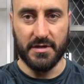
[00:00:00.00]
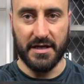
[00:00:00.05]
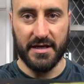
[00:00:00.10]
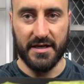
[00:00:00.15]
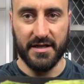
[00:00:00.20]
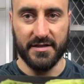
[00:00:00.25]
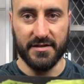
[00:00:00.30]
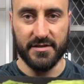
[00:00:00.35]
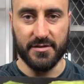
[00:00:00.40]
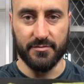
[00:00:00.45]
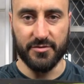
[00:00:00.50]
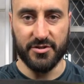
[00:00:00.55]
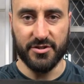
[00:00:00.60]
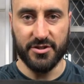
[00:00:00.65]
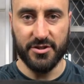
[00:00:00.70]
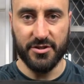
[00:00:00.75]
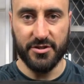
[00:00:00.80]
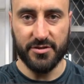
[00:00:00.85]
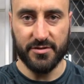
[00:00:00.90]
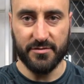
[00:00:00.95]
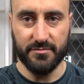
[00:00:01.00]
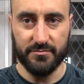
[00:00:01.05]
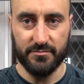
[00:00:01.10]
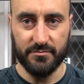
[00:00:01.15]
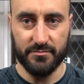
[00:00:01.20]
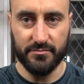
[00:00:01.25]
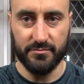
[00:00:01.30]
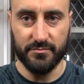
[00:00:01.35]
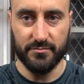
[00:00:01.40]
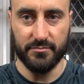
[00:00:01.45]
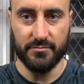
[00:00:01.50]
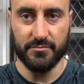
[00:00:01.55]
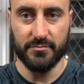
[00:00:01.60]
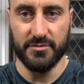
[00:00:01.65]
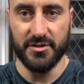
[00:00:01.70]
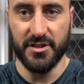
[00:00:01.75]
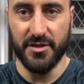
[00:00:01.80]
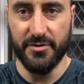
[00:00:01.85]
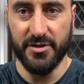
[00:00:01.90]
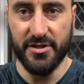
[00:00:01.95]
And some dessert.
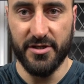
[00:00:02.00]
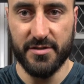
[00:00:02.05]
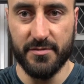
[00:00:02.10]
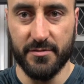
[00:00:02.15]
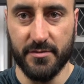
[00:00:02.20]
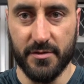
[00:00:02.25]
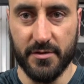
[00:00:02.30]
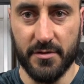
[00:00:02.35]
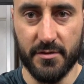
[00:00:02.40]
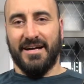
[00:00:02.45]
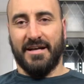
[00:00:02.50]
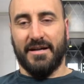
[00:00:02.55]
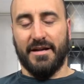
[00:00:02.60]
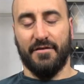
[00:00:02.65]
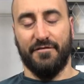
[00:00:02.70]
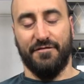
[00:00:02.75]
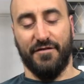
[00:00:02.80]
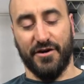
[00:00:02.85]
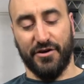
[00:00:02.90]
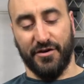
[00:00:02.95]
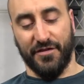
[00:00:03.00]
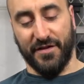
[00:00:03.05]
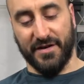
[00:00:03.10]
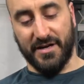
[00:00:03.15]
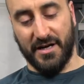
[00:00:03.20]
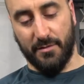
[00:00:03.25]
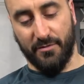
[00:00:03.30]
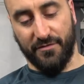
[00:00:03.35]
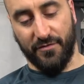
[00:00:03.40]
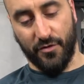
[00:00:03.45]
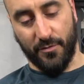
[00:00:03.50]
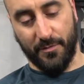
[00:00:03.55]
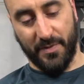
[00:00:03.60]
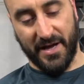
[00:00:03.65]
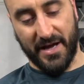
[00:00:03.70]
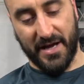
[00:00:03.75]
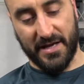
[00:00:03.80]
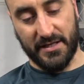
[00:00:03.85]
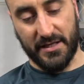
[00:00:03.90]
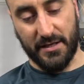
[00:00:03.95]
Kiwis. Now, final thing now before
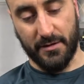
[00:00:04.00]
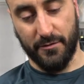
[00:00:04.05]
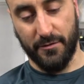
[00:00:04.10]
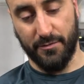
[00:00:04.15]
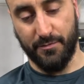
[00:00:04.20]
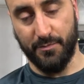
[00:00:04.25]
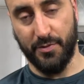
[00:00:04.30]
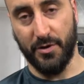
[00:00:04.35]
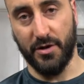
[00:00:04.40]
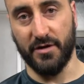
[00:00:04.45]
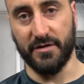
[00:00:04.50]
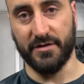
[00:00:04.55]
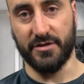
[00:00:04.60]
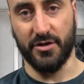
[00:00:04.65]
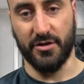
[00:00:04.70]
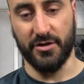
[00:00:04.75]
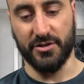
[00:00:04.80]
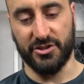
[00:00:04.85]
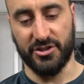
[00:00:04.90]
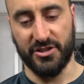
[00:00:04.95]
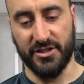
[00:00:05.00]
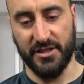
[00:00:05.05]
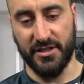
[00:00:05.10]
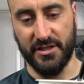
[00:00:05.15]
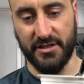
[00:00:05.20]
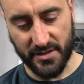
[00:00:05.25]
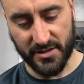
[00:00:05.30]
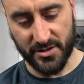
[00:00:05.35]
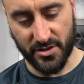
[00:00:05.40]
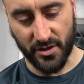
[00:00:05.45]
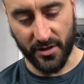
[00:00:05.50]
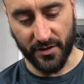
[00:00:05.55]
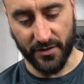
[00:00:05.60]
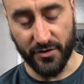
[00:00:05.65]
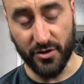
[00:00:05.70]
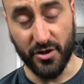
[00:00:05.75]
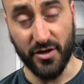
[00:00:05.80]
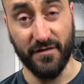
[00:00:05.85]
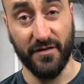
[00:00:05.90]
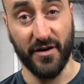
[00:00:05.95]
bed, pot of cottage cheese. It's got like
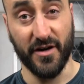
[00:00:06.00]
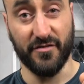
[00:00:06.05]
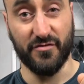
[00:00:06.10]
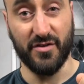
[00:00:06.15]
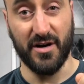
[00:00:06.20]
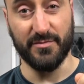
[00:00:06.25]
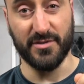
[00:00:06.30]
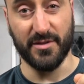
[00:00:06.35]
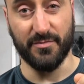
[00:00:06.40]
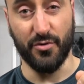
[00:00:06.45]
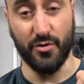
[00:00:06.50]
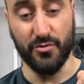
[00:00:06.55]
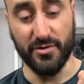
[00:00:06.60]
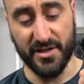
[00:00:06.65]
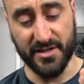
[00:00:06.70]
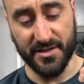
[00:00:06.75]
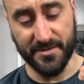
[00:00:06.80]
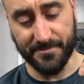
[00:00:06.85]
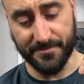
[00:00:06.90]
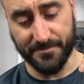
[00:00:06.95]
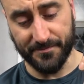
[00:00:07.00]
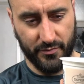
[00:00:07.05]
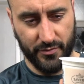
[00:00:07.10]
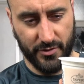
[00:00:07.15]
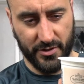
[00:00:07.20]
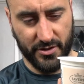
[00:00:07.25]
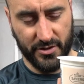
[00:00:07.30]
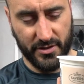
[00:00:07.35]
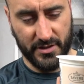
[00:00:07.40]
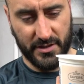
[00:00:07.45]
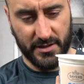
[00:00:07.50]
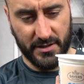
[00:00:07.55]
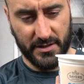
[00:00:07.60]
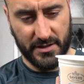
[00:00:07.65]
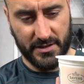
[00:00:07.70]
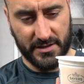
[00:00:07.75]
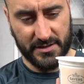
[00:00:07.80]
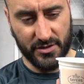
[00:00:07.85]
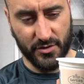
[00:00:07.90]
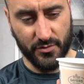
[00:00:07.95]
35 grams of protein in. Pretty good, and
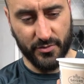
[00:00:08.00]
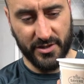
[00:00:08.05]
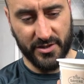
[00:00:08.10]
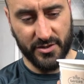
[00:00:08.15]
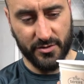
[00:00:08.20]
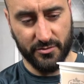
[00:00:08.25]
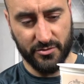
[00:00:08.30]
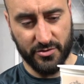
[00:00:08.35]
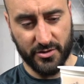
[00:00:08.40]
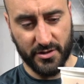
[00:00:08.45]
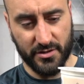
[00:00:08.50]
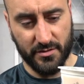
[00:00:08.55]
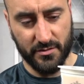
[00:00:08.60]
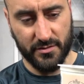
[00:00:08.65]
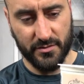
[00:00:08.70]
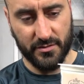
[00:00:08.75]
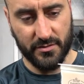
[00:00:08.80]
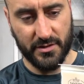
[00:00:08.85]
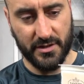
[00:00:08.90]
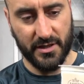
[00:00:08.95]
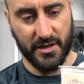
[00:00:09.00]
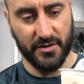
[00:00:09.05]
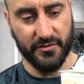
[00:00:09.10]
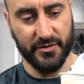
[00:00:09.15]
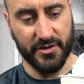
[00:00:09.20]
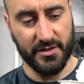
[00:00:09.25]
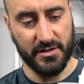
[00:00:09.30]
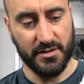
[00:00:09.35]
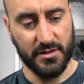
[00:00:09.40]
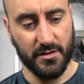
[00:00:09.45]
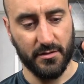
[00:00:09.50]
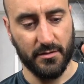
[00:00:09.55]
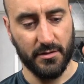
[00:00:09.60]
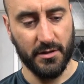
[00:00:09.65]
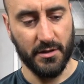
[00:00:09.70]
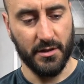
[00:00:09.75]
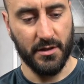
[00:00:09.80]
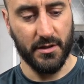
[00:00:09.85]
that's only 200 calories, so